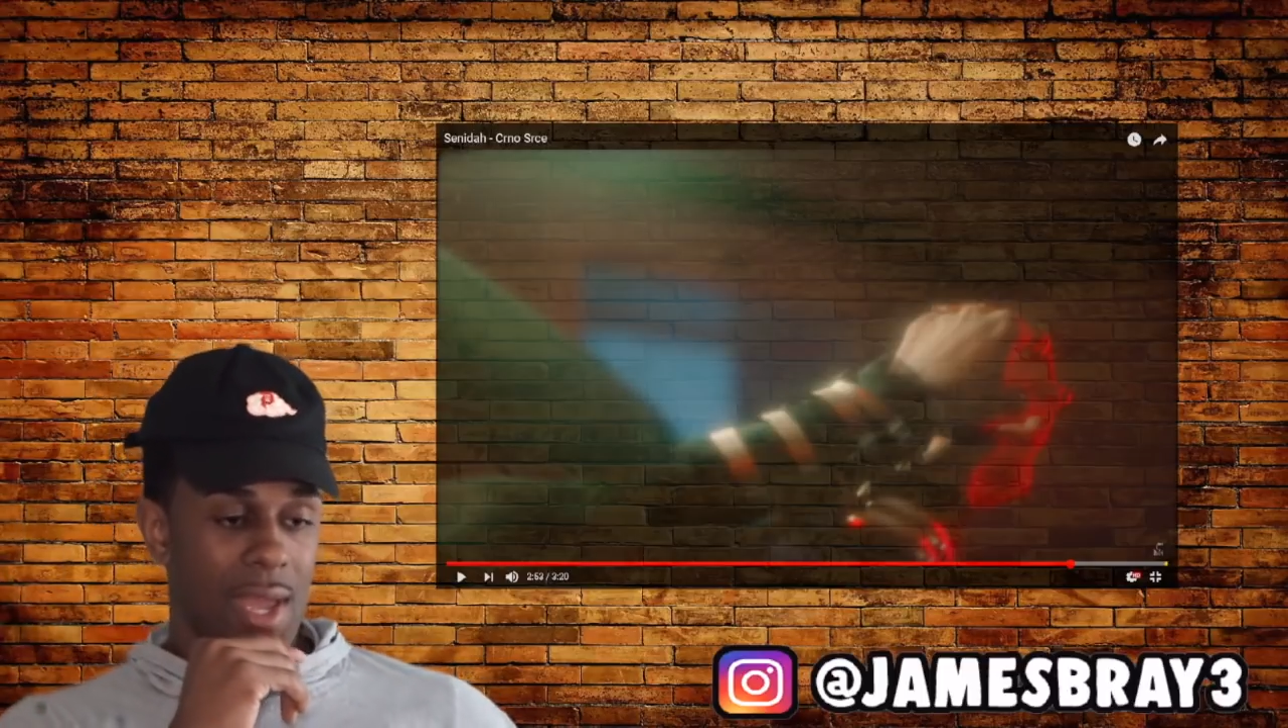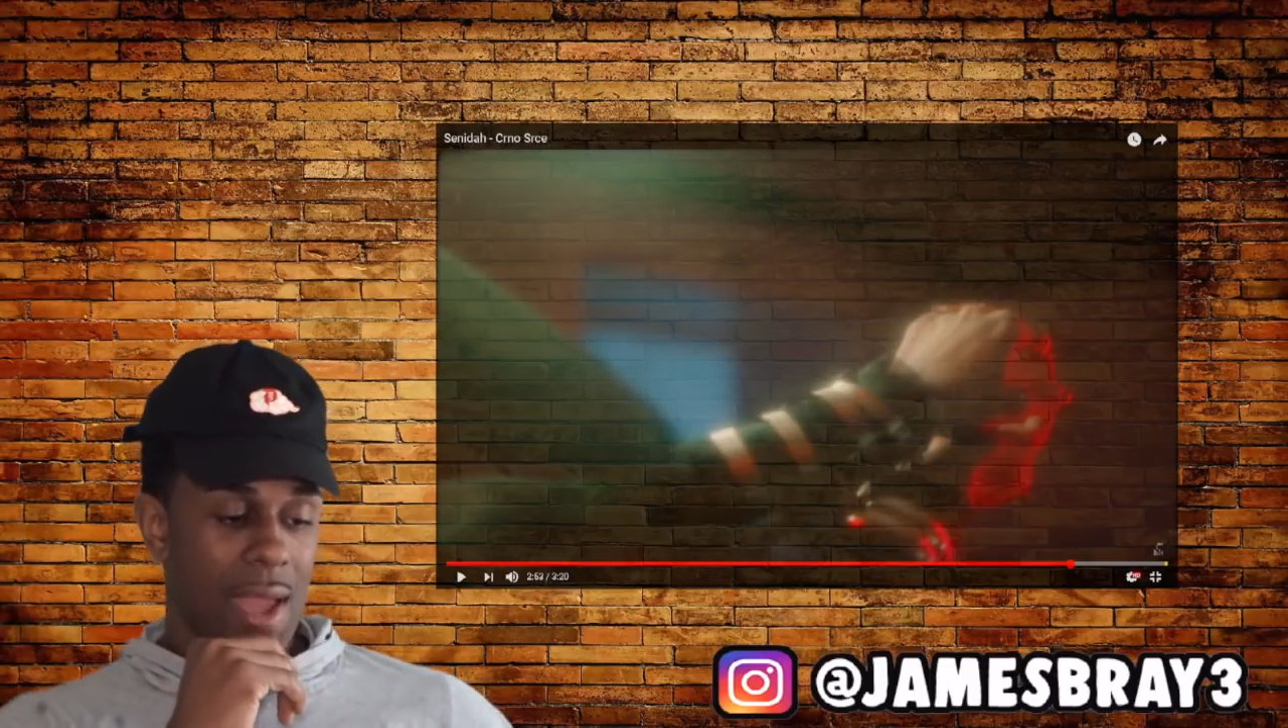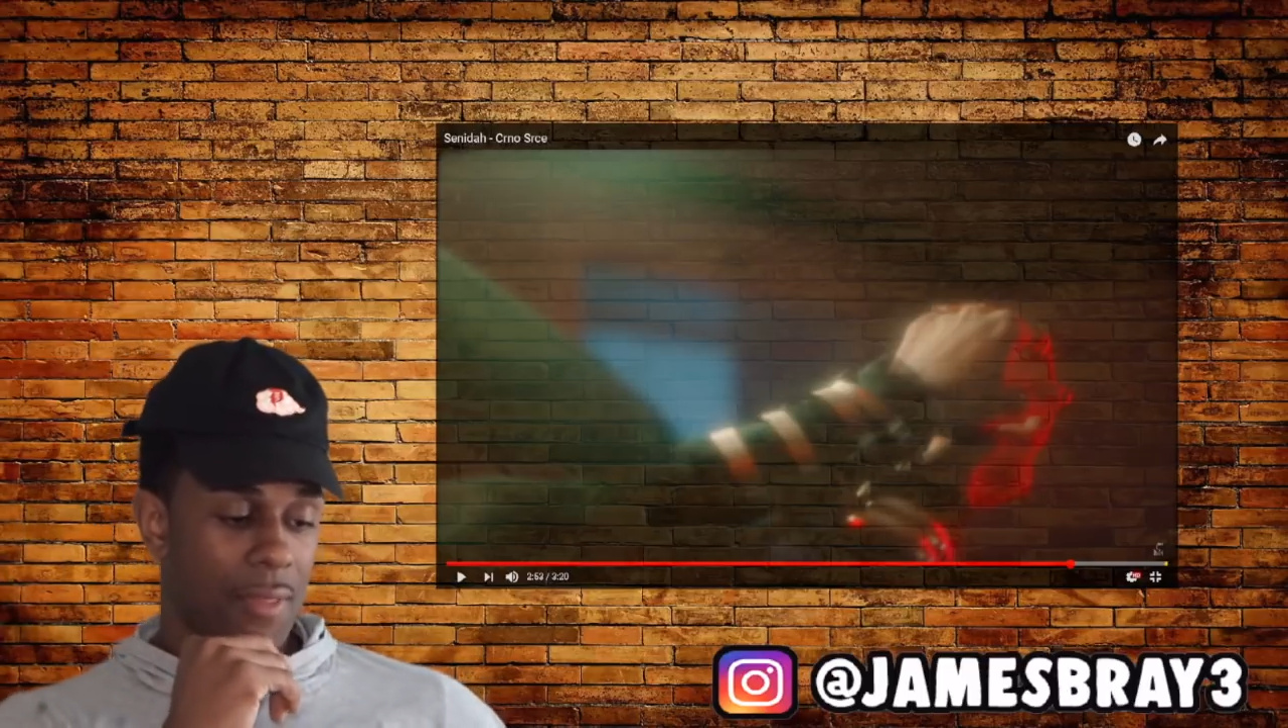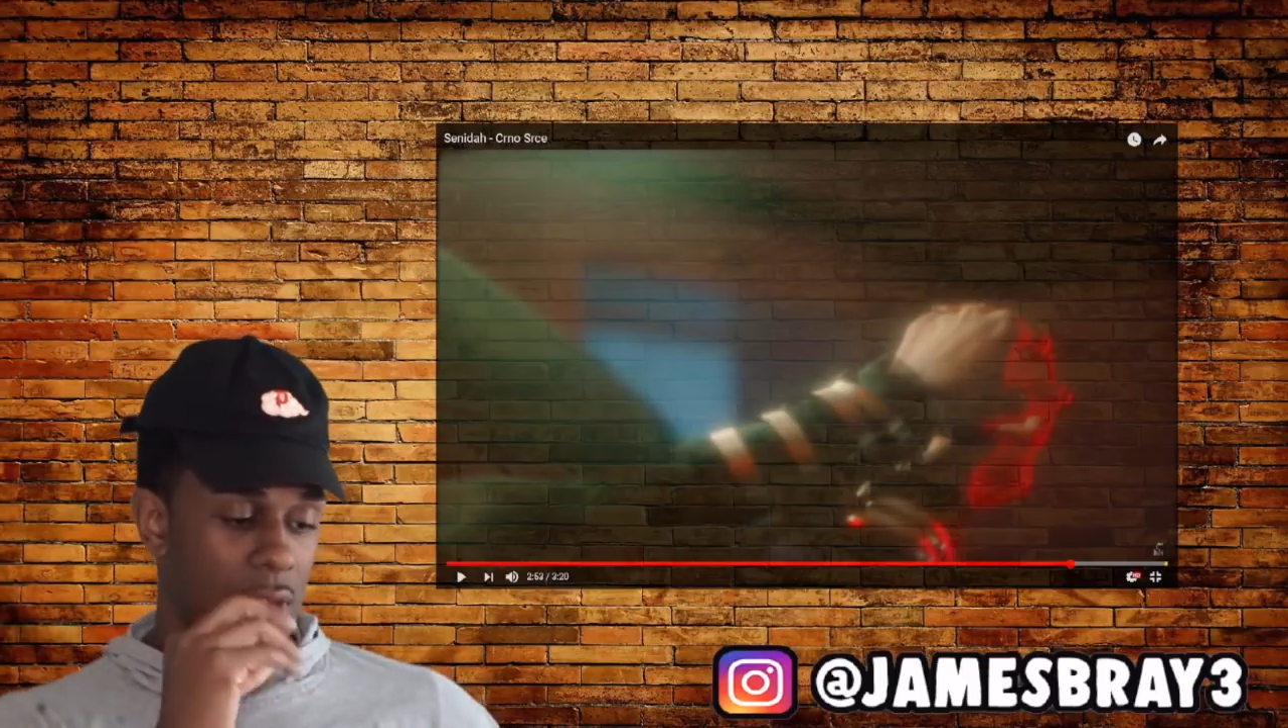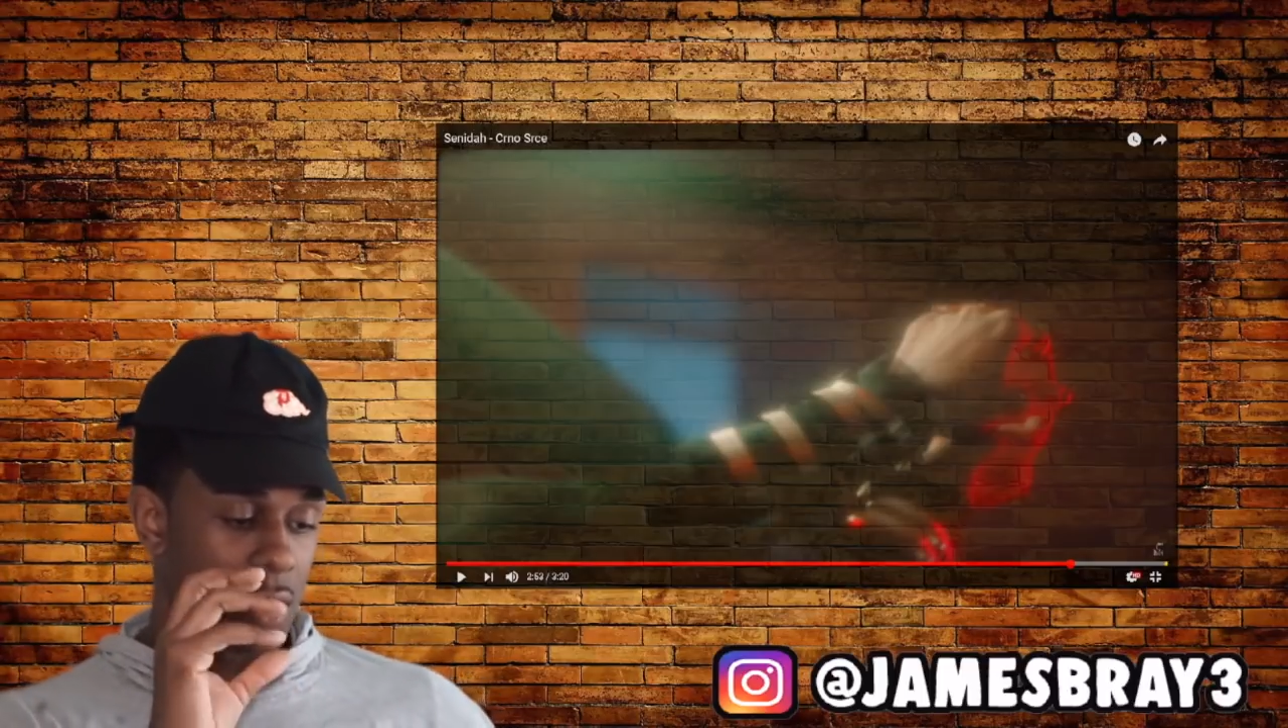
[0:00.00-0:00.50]

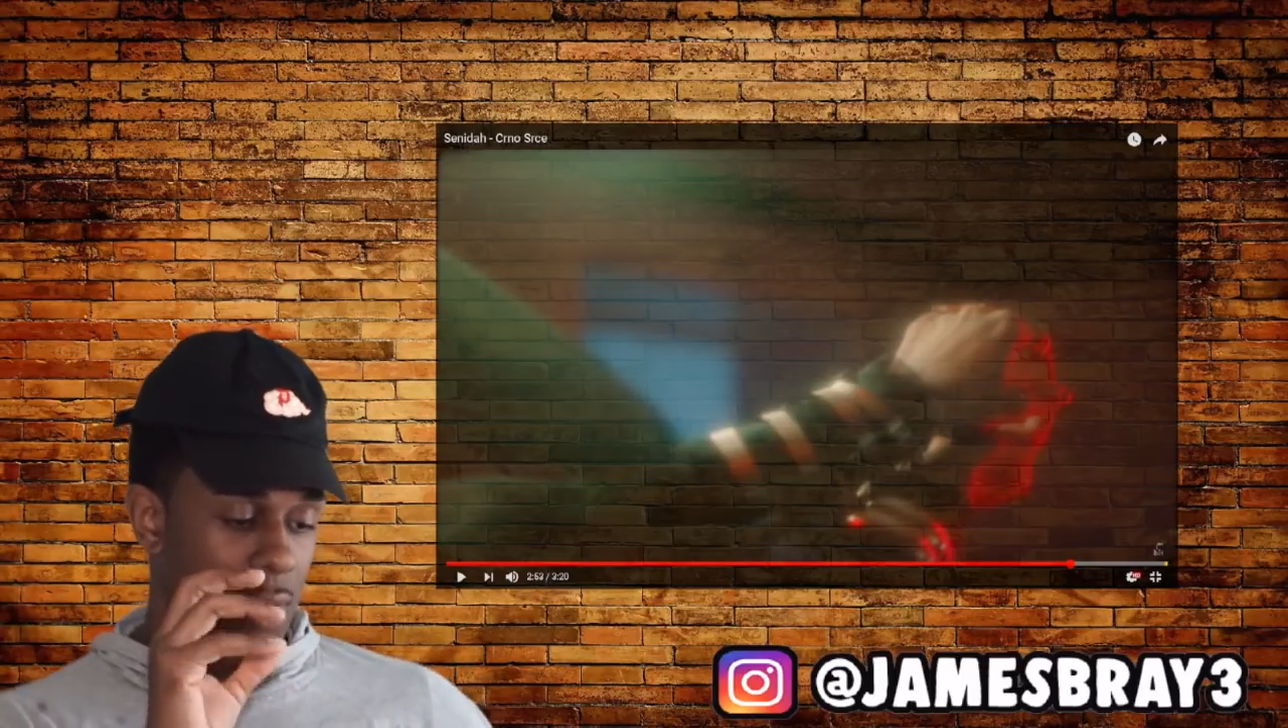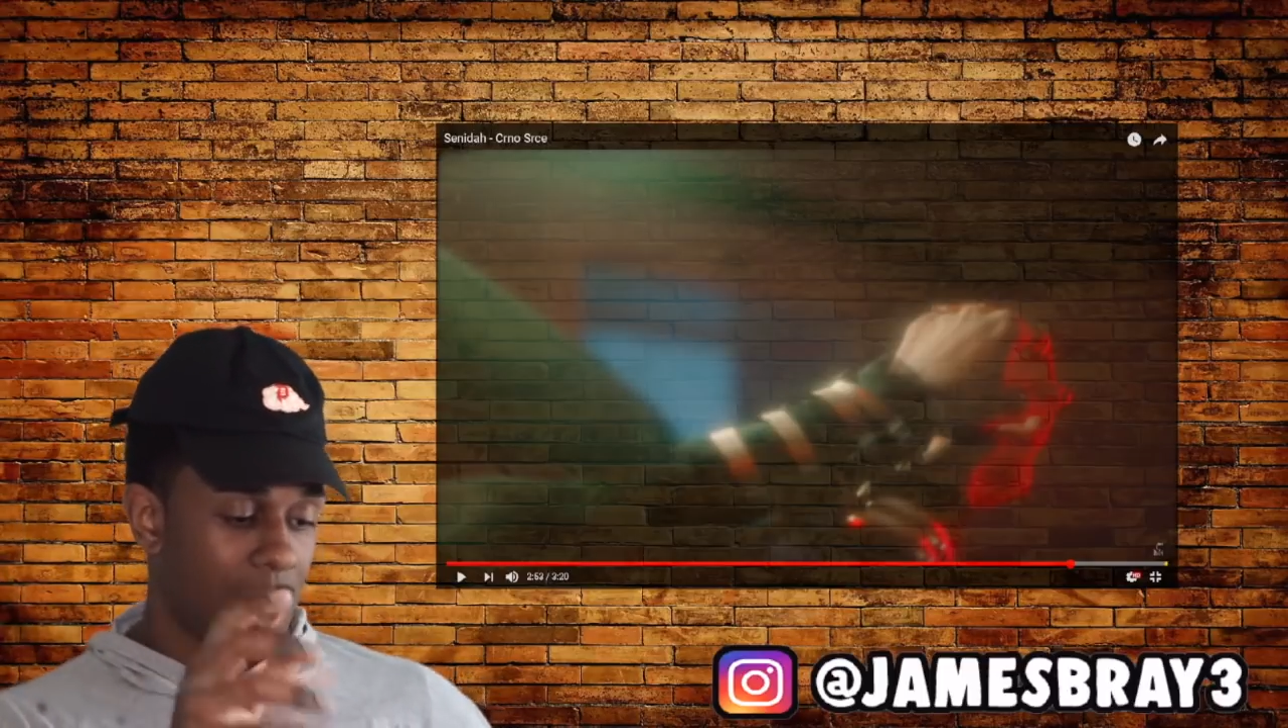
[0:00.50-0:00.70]
And then